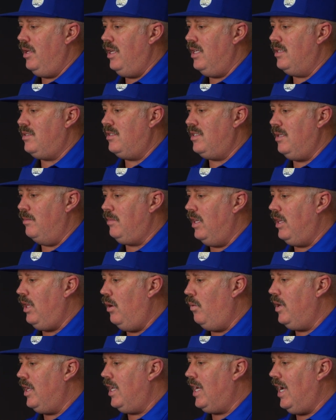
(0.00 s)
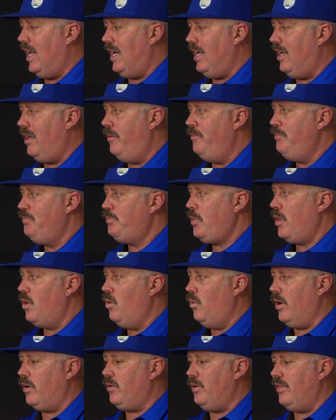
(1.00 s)
It's something that we kind of
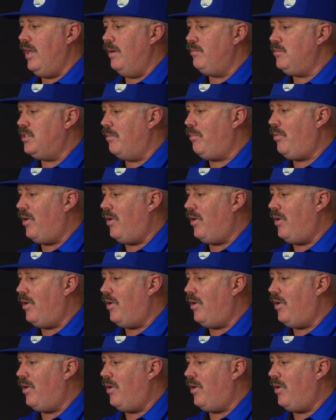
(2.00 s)
worked with them to